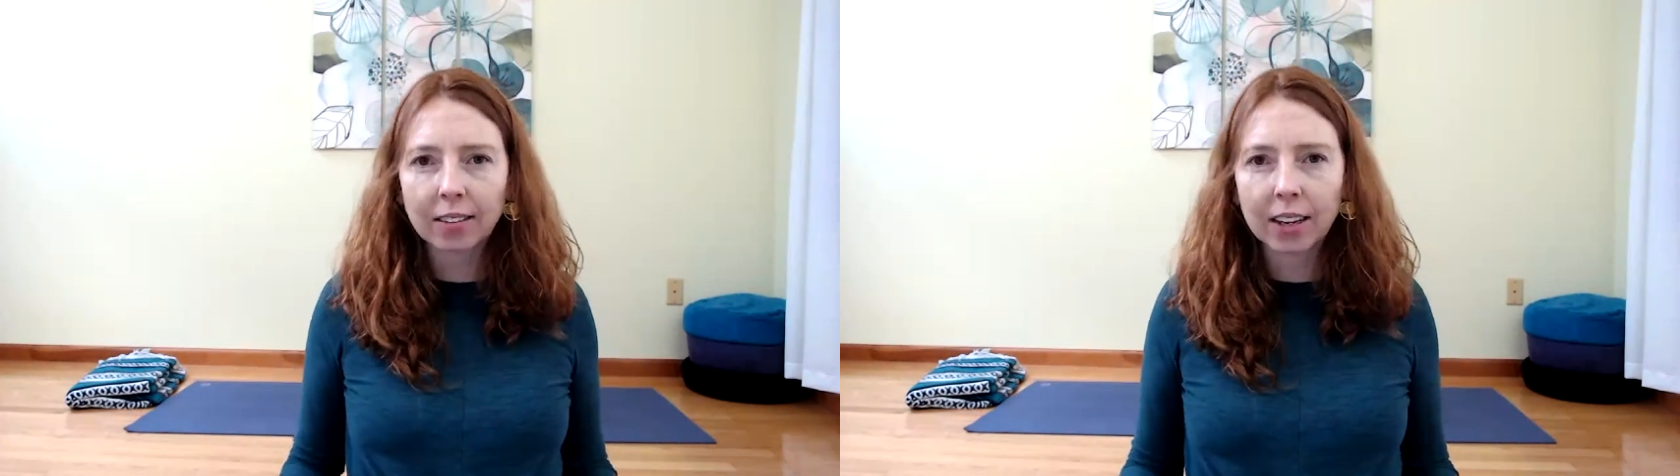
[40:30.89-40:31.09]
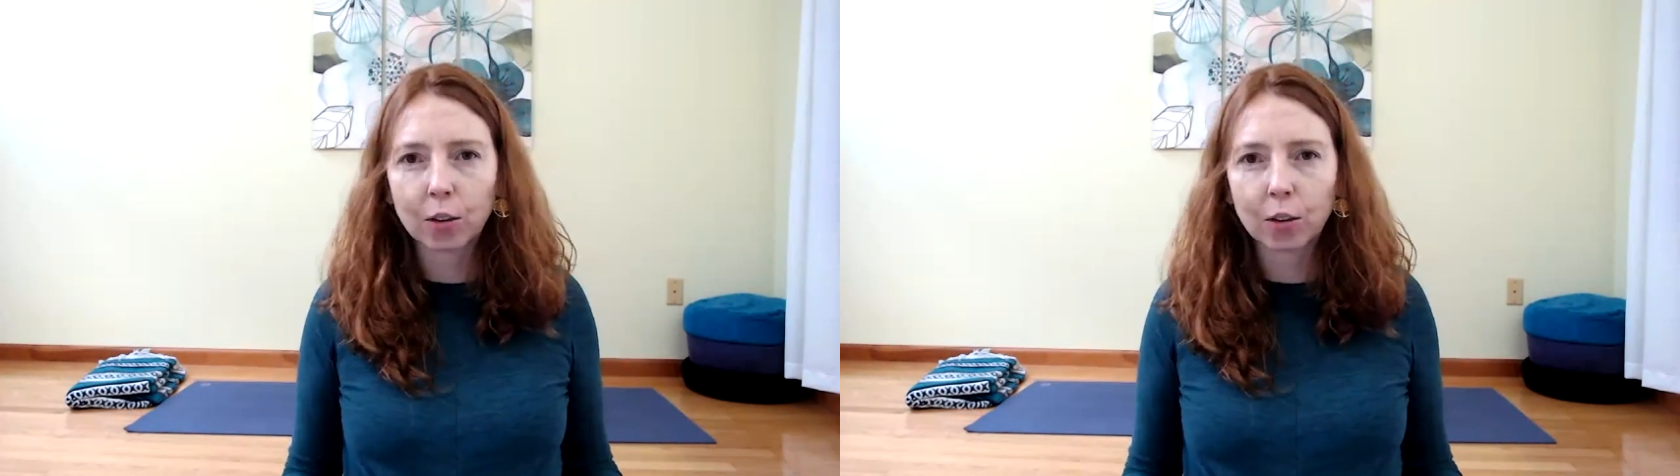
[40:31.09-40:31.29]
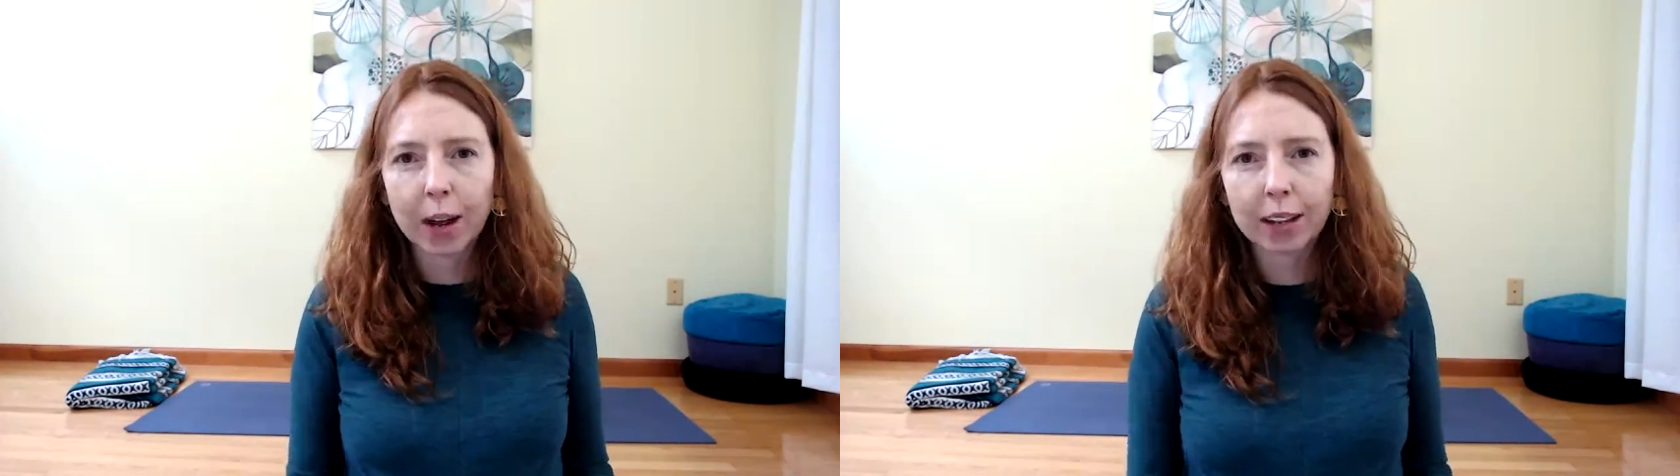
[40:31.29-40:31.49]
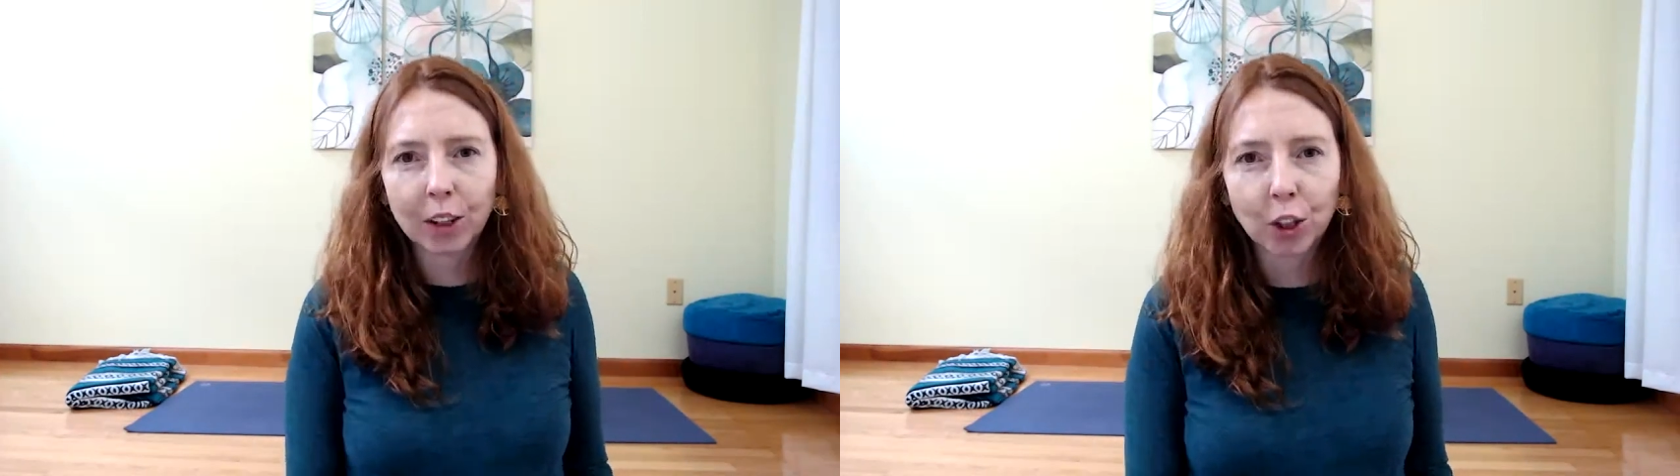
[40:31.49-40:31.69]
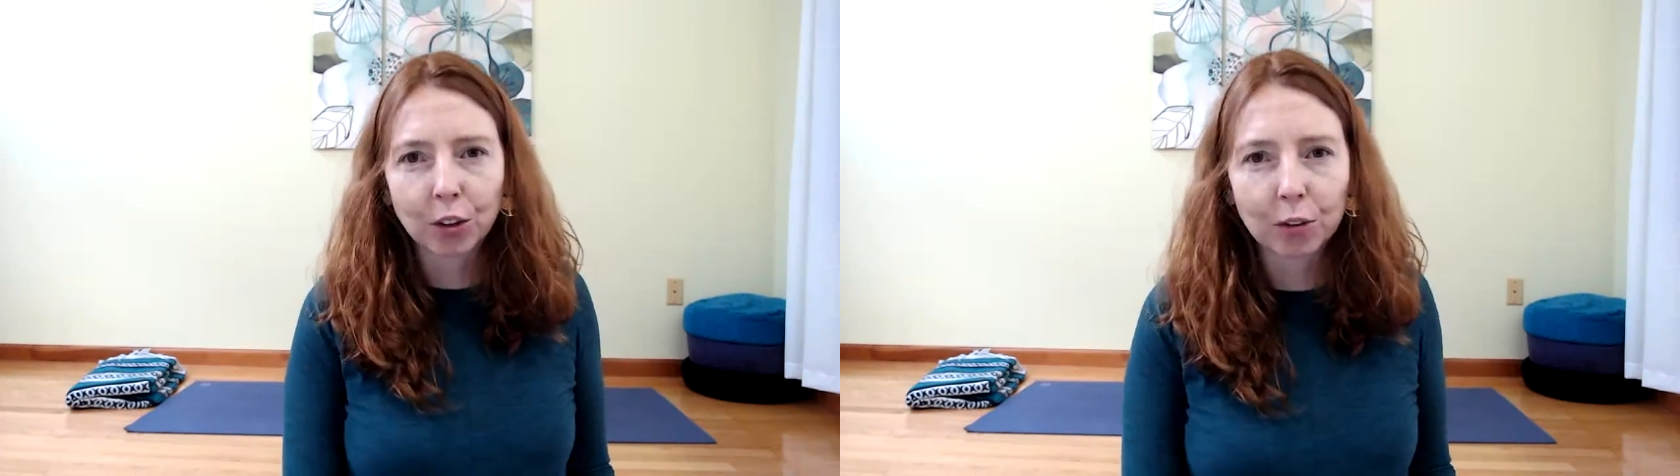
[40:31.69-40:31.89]
as well as
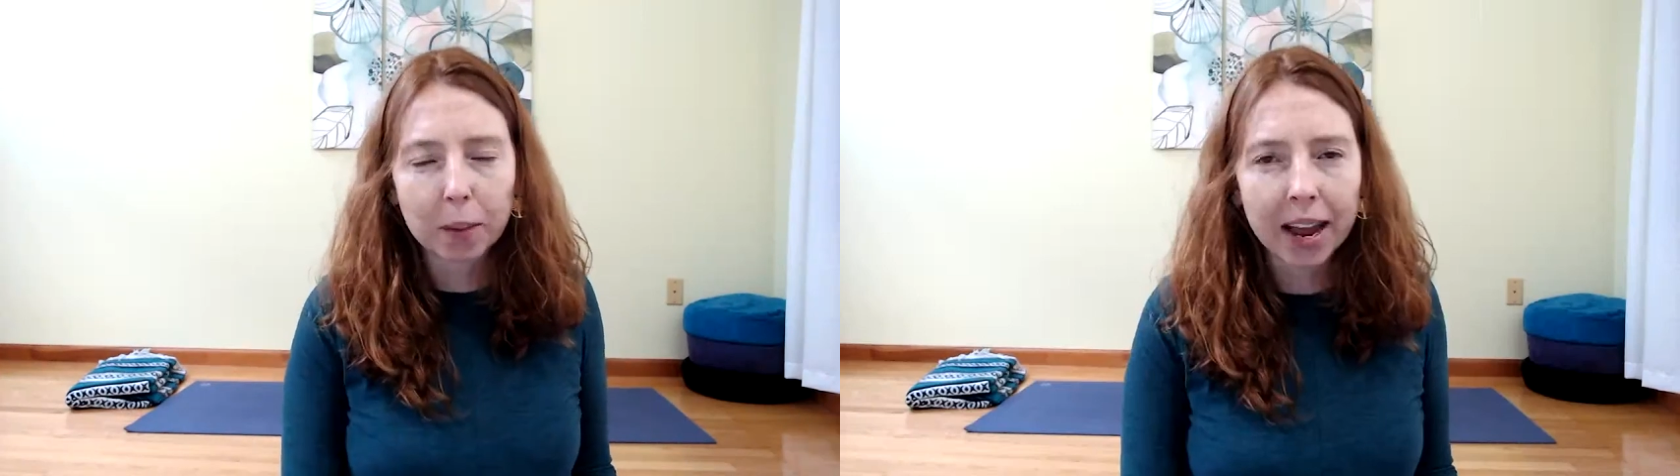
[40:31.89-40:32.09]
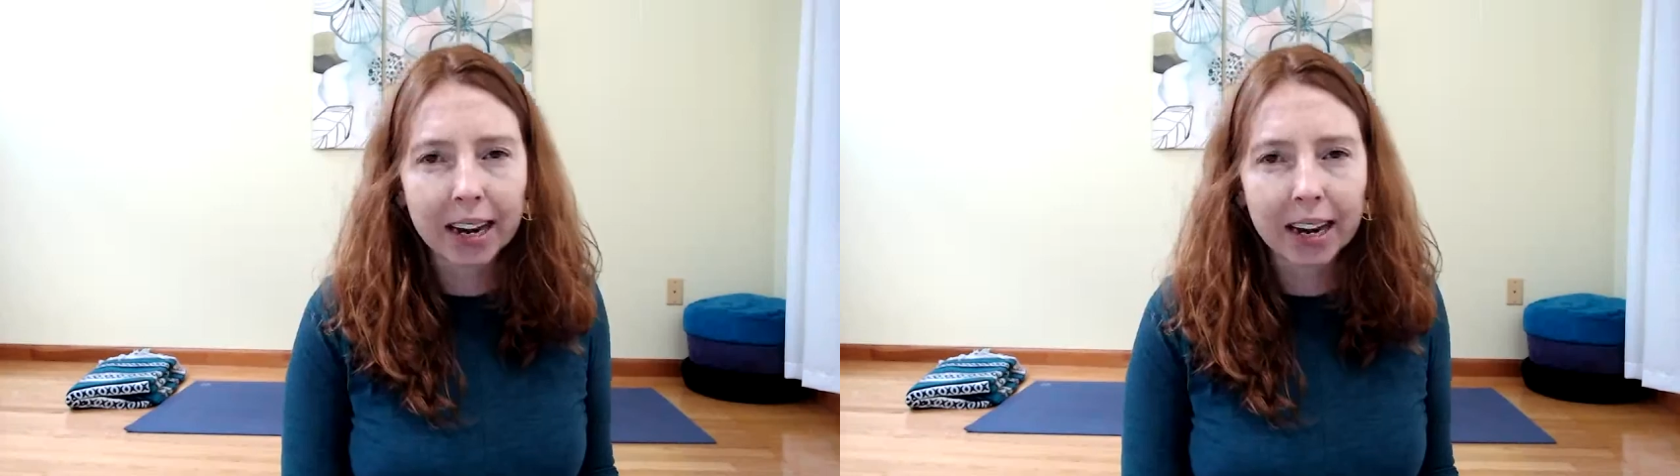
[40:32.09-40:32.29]
your spine.